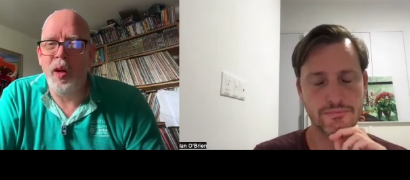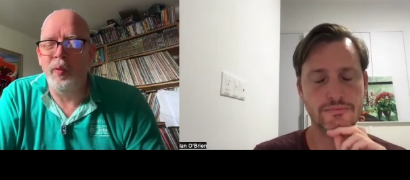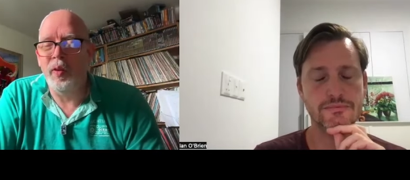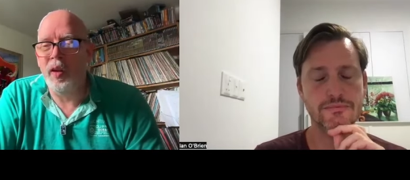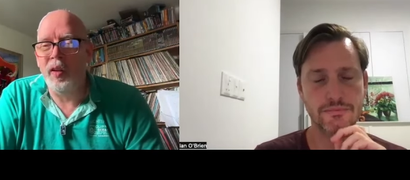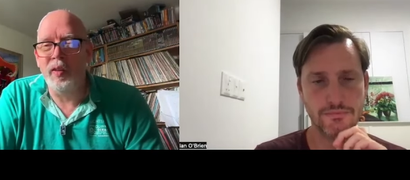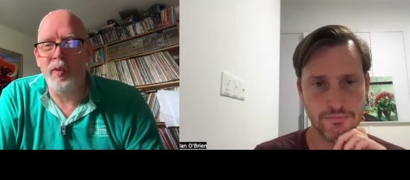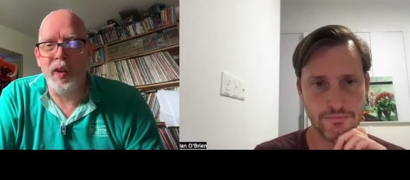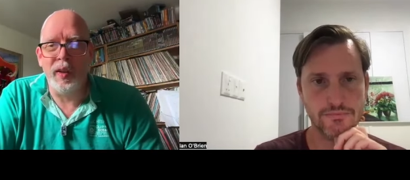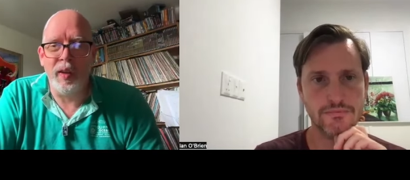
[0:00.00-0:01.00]
Speaker 1: Well, I like
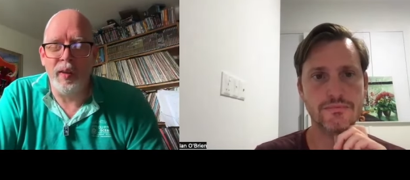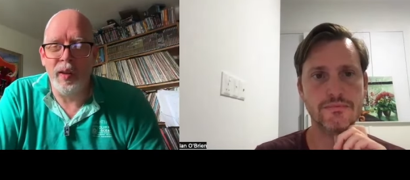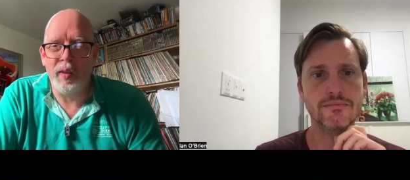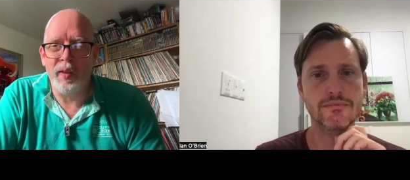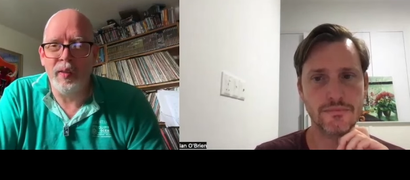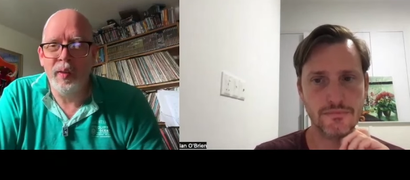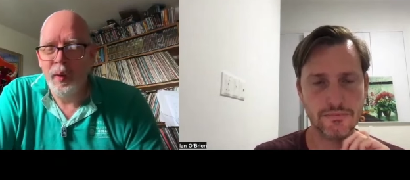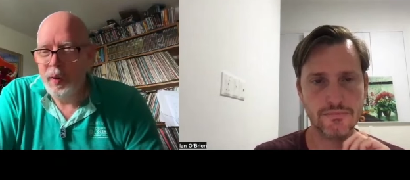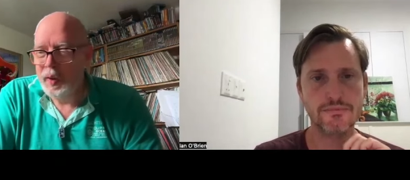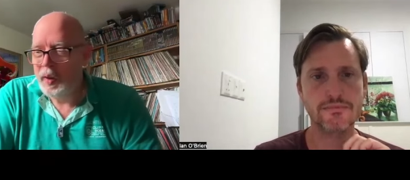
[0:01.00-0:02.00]
to think that I can
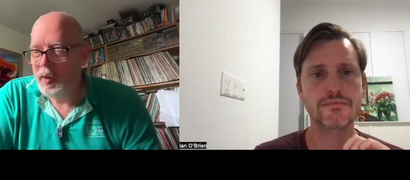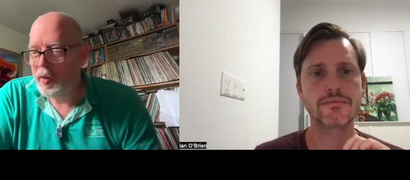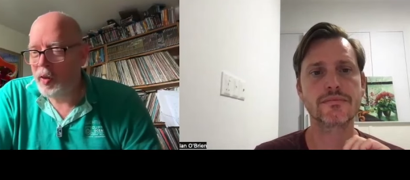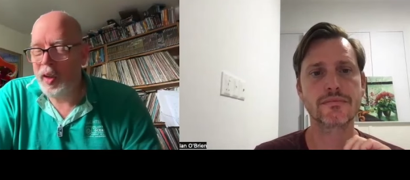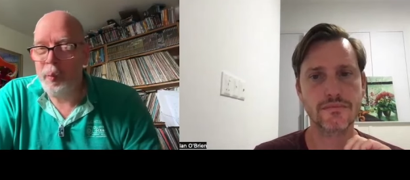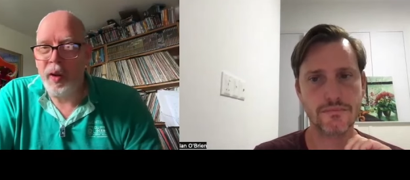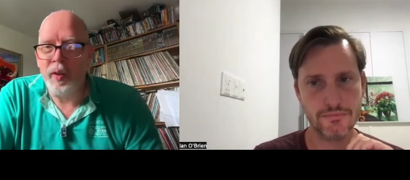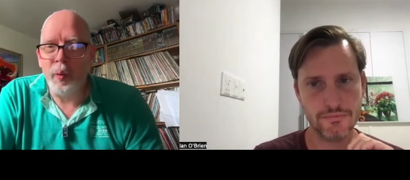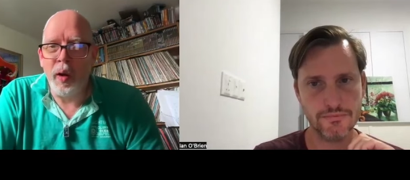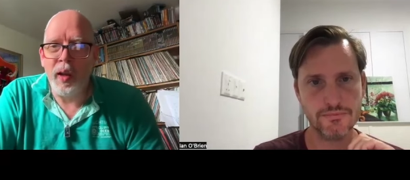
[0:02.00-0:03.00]
sing a bit
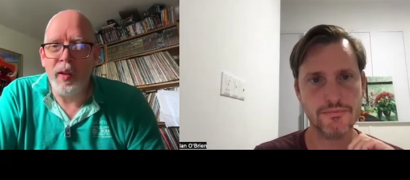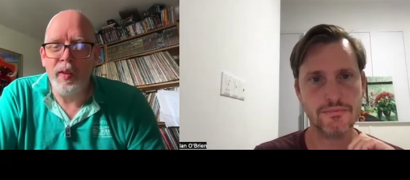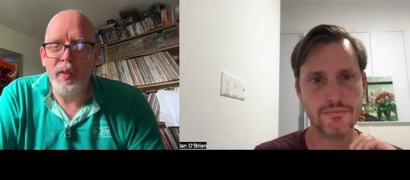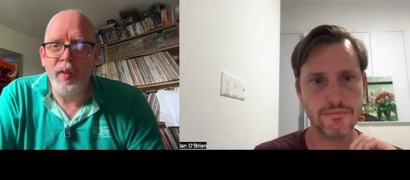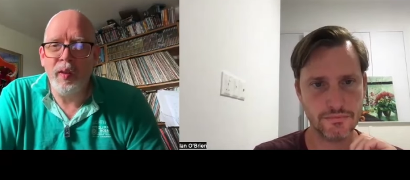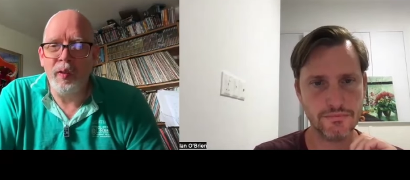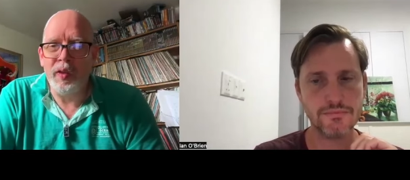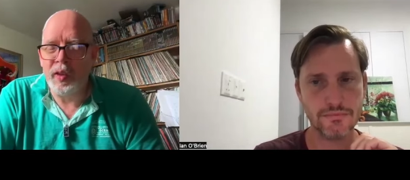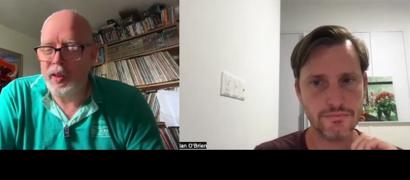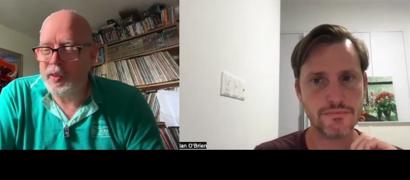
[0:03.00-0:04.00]
as well. And
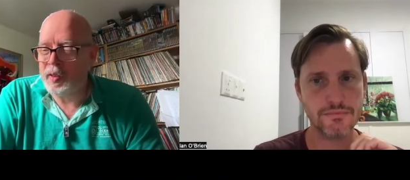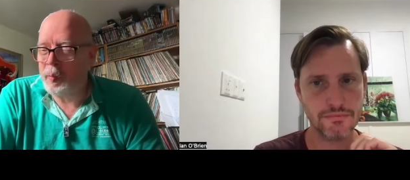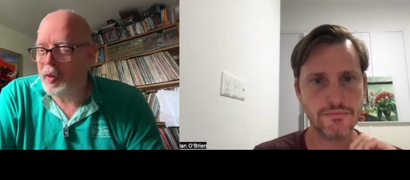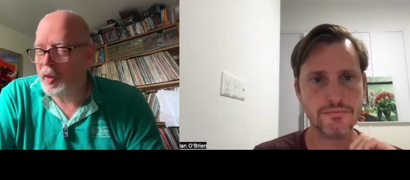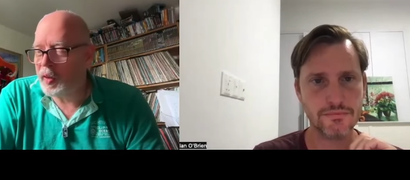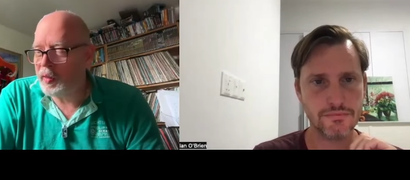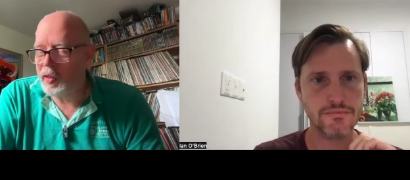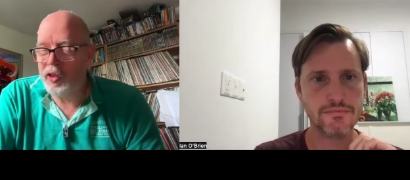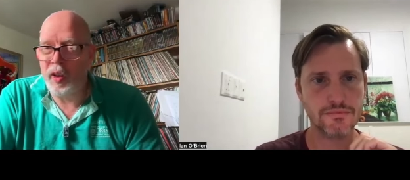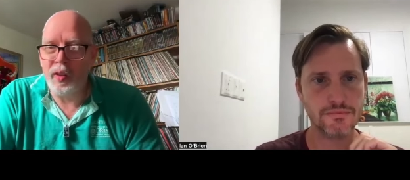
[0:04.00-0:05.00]
obviously, some of the
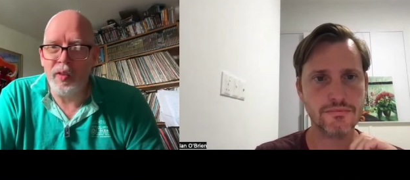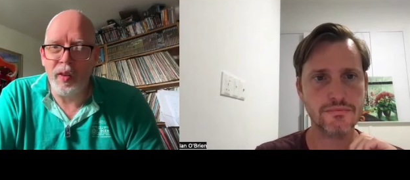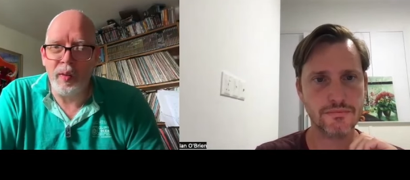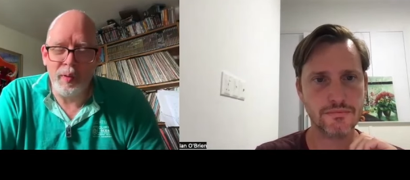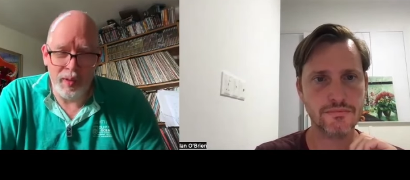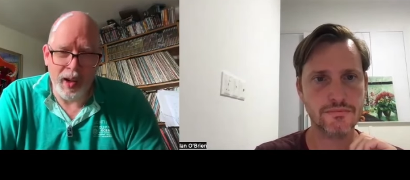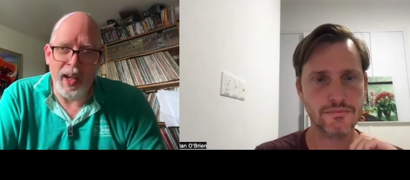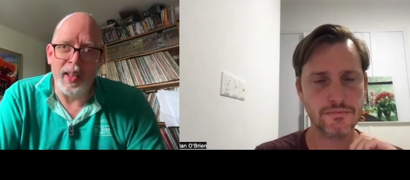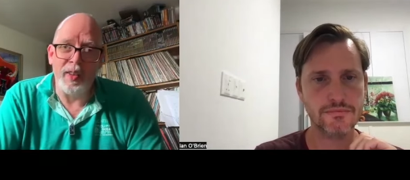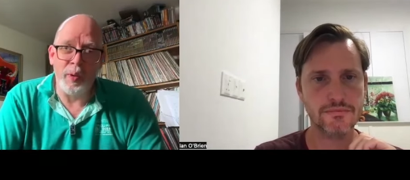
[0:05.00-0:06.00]
sheets are
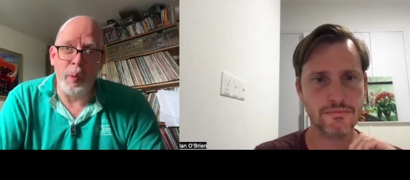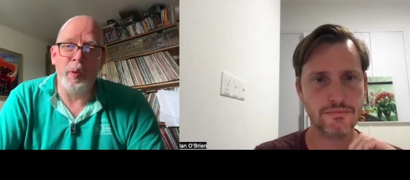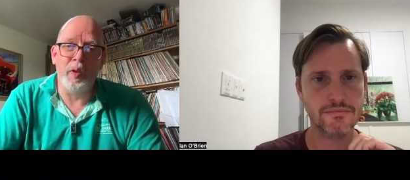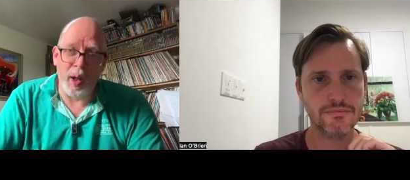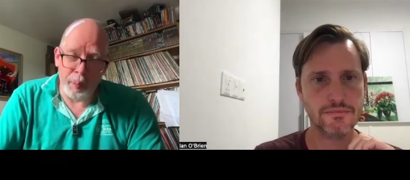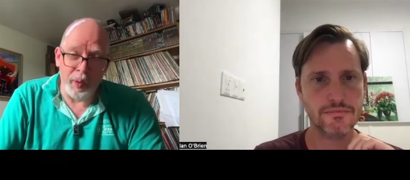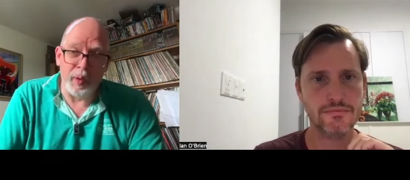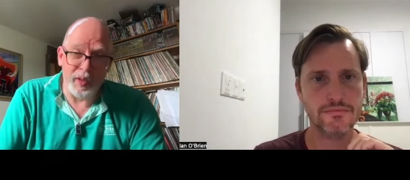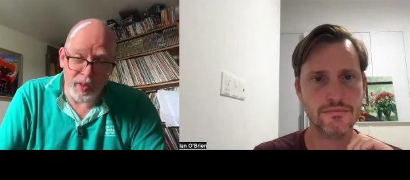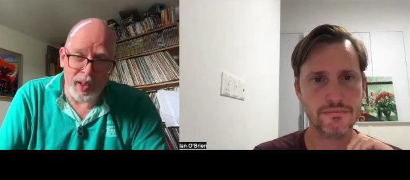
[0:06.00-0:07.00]
tailored towards helping
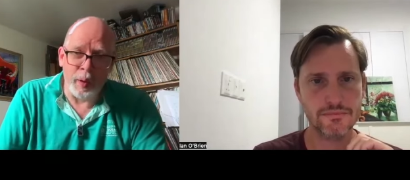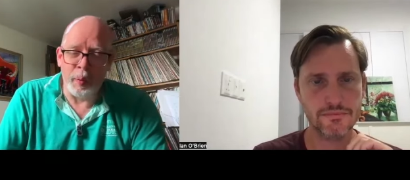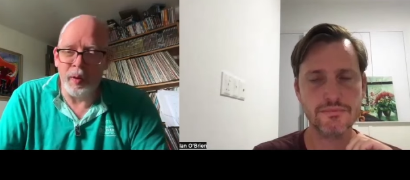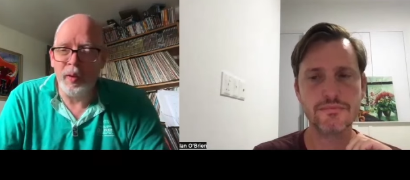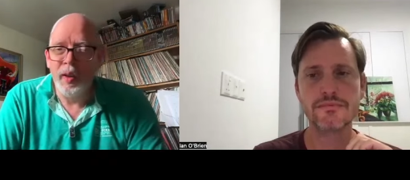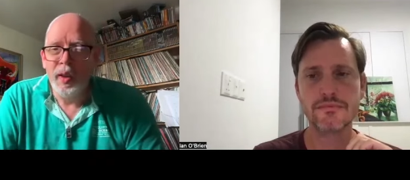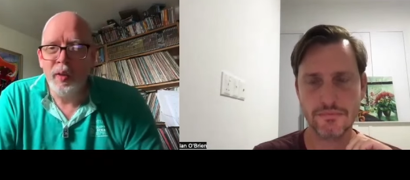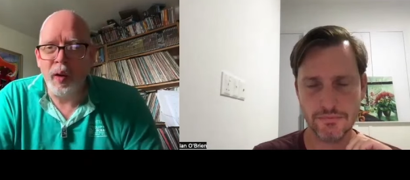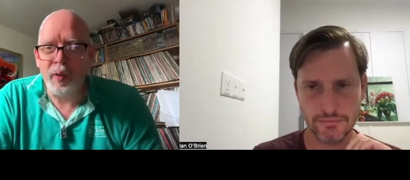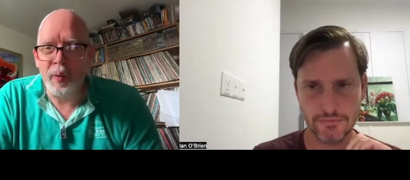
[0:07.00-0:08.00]
you sing, but
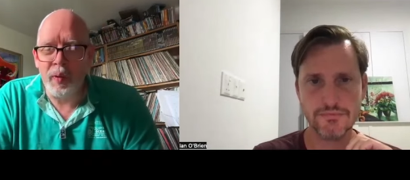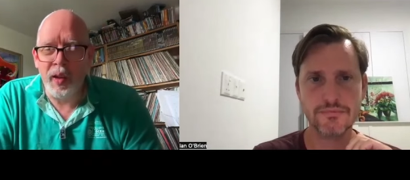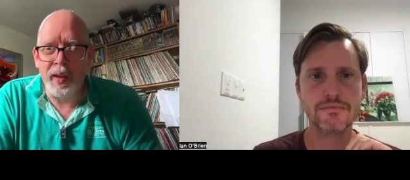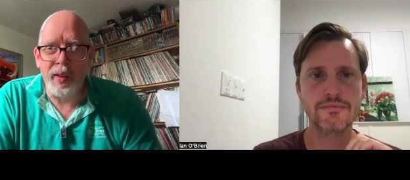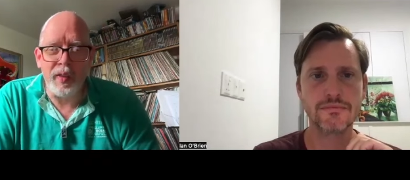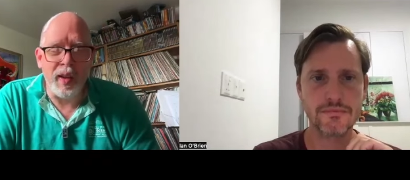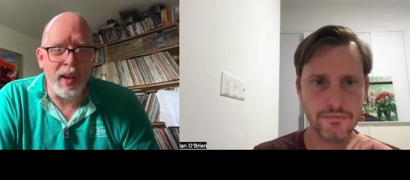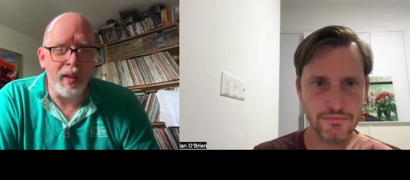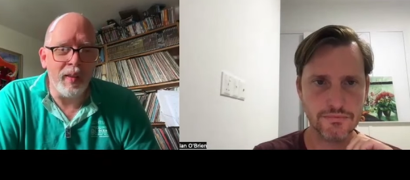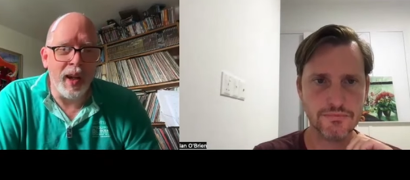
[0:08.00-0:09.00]
to have some clinics in
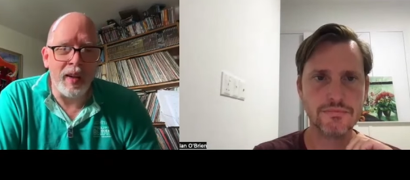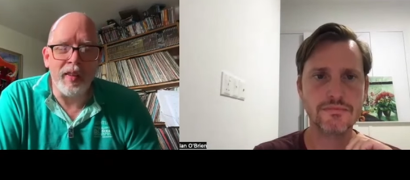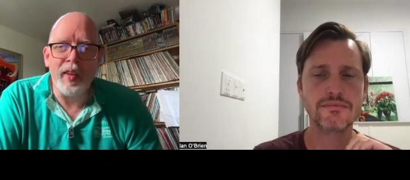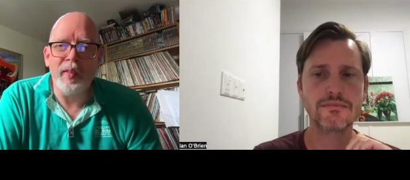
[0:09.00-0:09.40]
that area